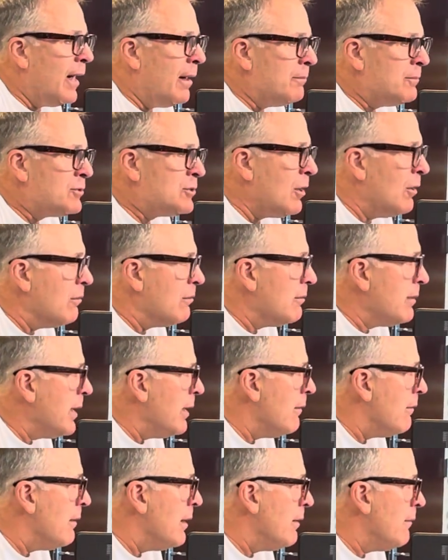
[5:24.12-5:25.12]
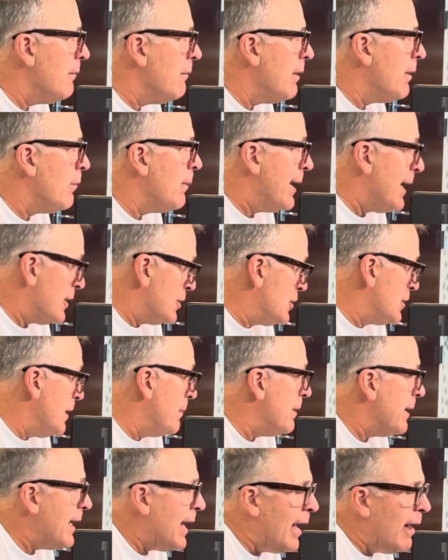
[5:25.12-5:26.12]
so, you know, whether we got to
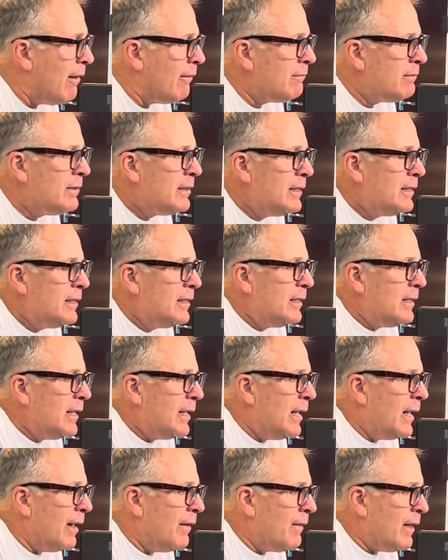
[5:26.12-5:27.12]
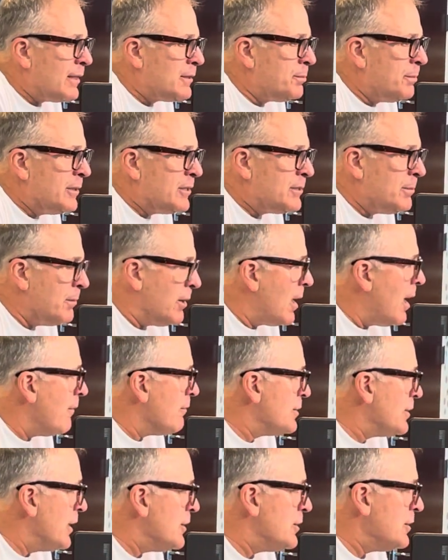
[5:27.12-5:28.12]
slim it down, that's been some
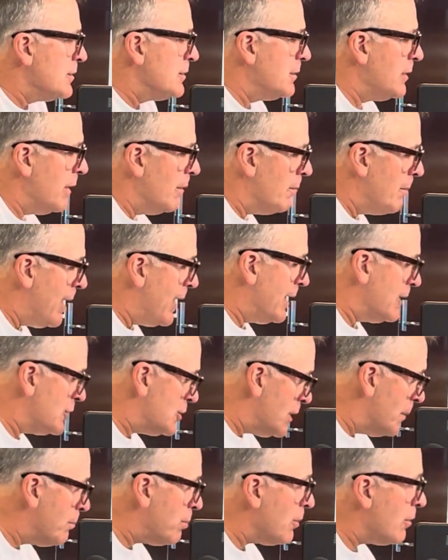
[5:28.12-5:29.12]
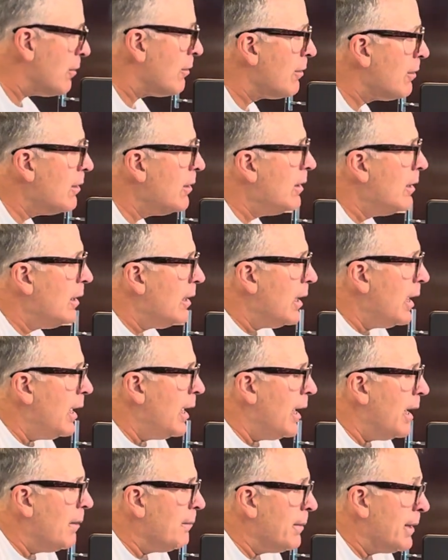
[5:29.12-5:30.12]
conversations, you know, make it simpler
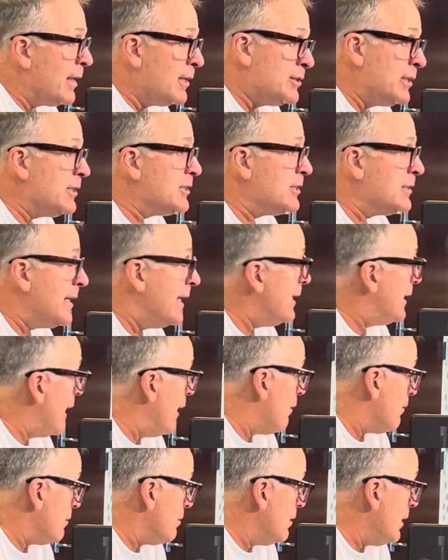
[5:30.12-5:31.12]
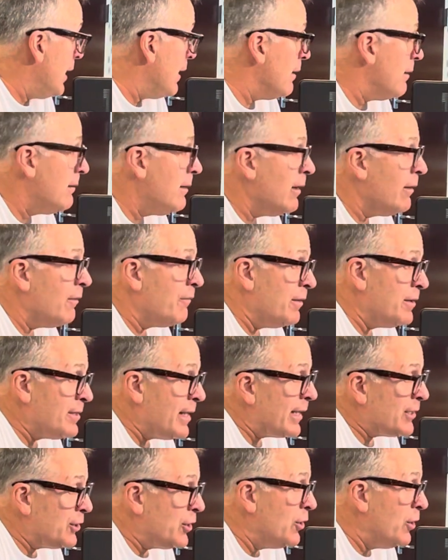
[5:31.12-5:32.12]
because it's detailed. And, you know, if it's
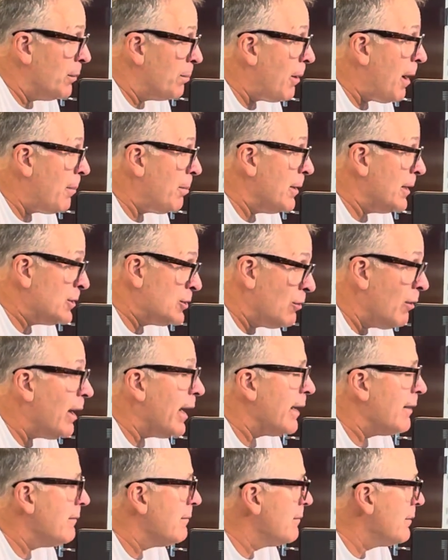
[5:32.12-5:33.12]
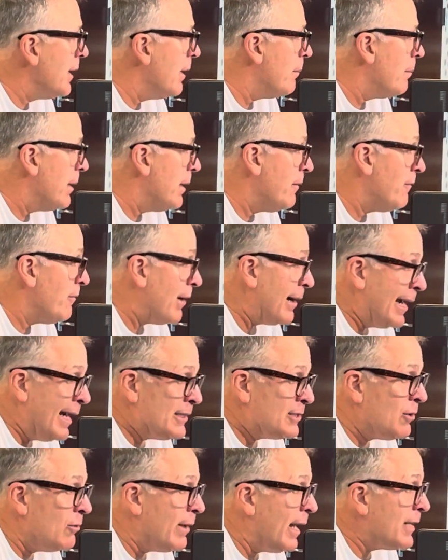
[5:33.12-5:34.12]
executed properly, it's great. You know, but if our guys
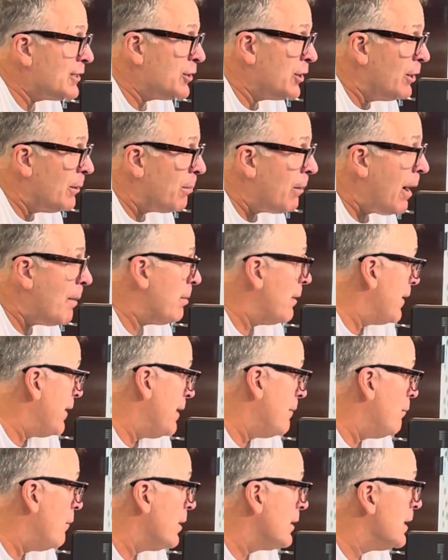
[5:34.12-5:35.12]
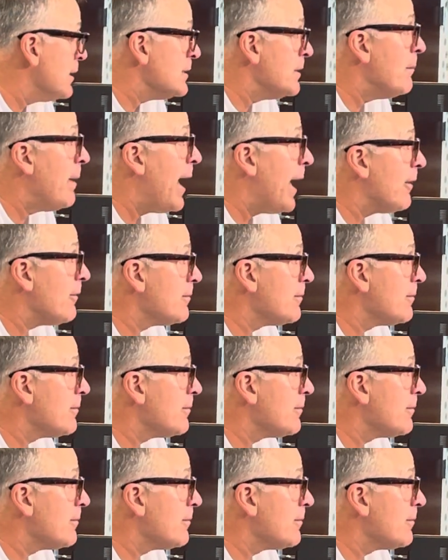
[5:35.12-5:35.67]
don't execute properly, then what does it matter?